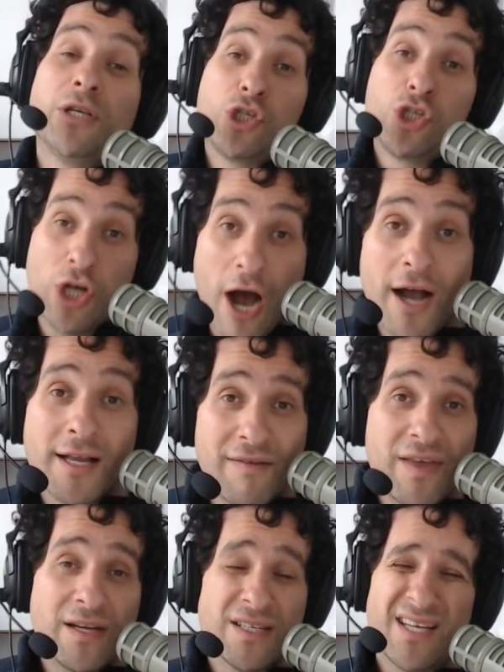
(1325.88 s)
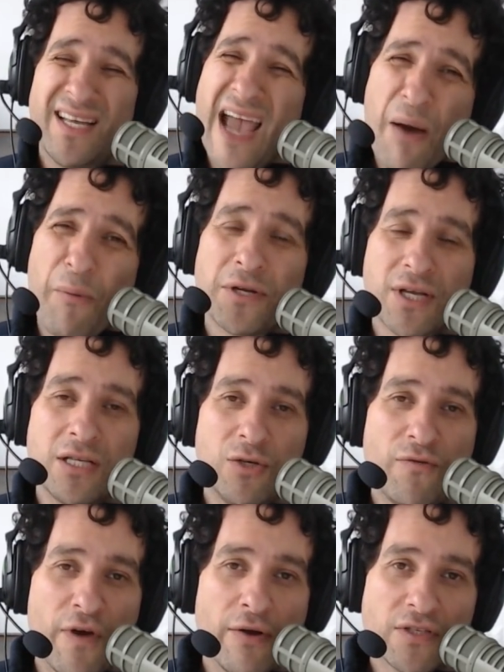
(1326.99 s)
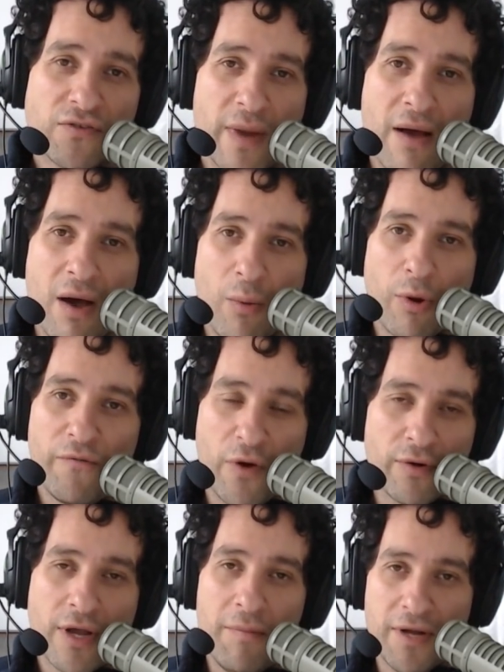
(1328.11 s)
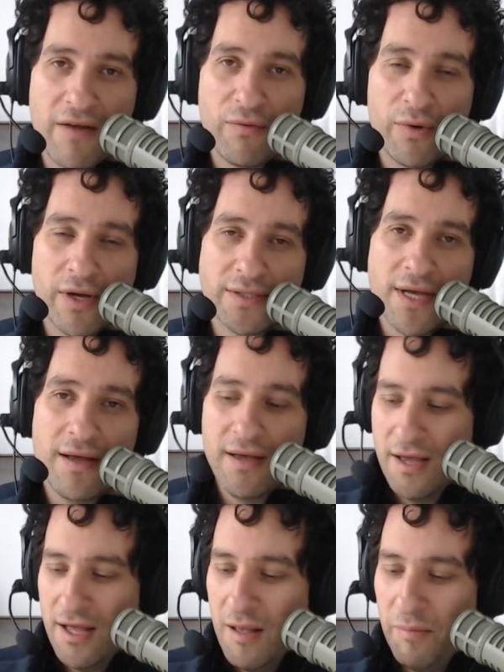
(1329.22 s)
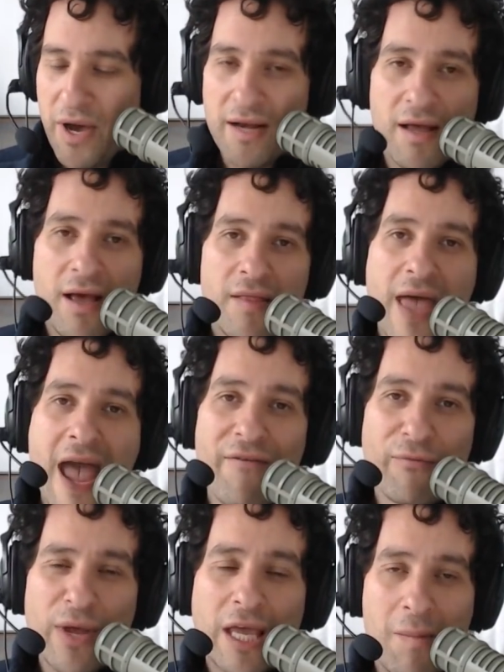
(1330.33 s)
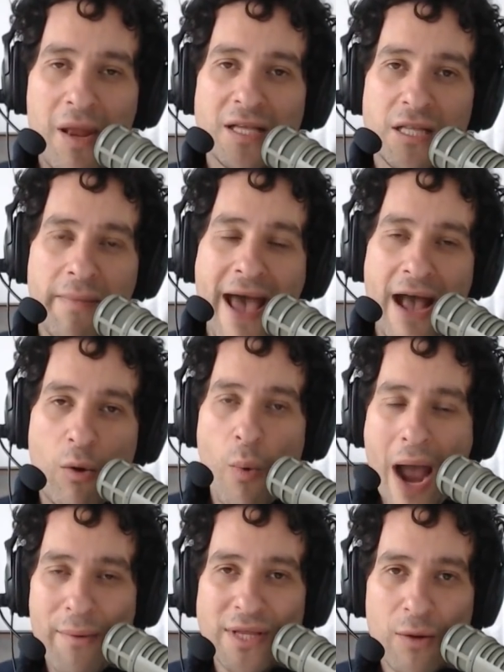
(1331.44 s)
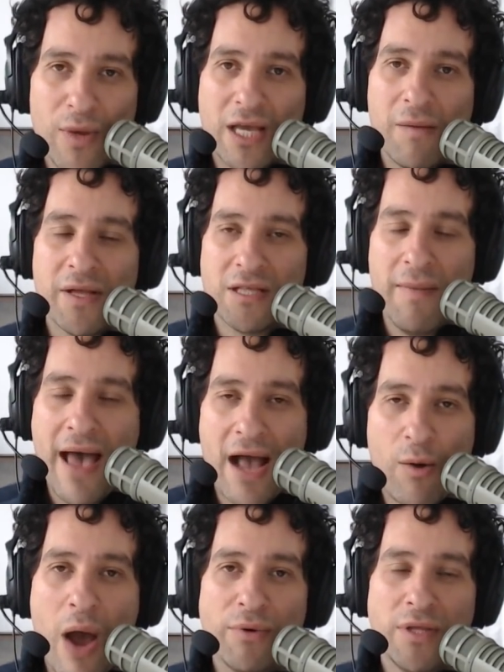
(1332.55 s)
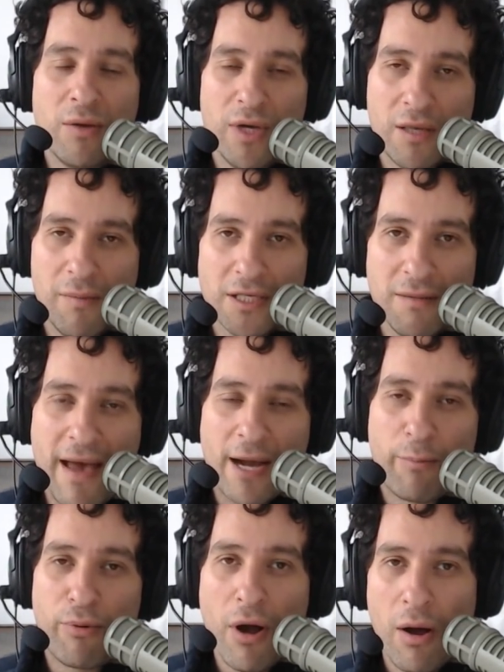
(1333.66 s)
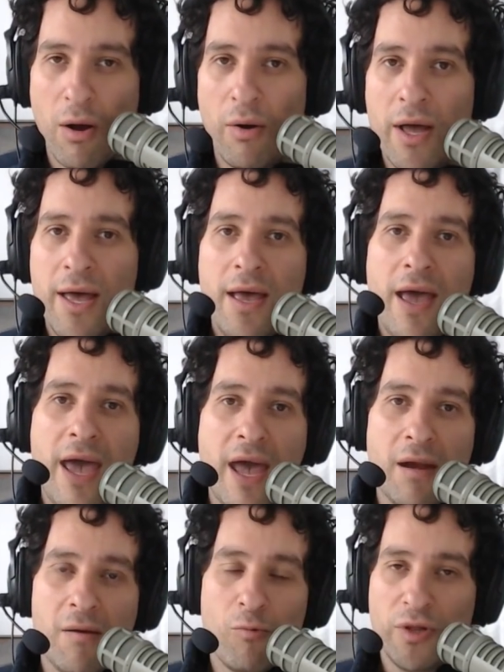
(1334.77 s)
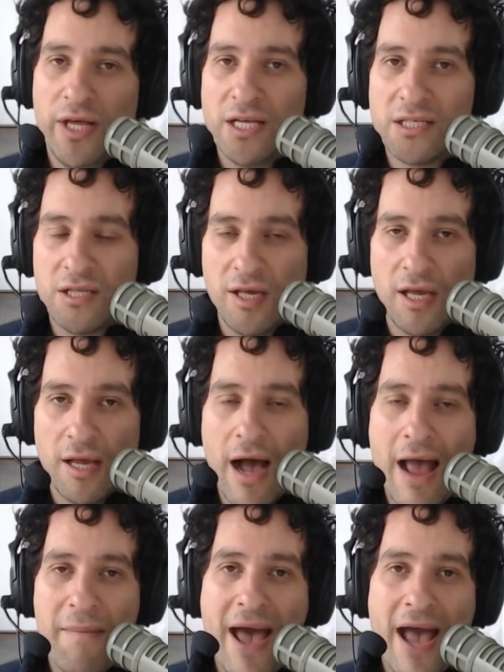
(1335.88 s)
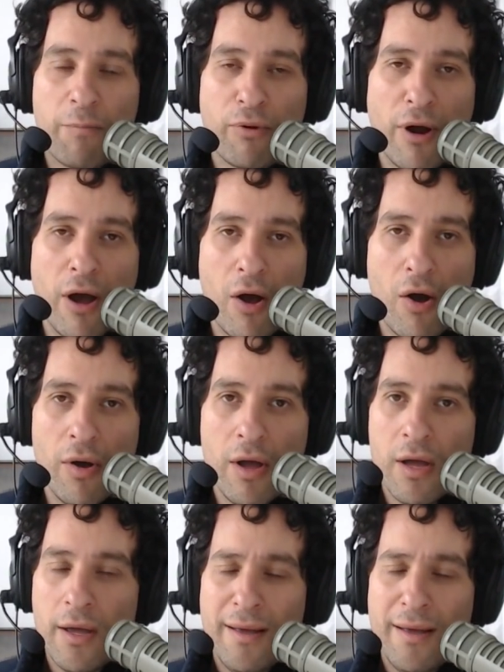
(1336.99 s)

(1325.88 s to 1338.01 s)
shocked if they just said, "Yeah, we're just going to do phones from now on. We're a phone company. Everyone knows that." But they have recommitted to the Mac. Why would they recommit to the Mac? Why would they recommit to the Mac Pro and release the iMac Pro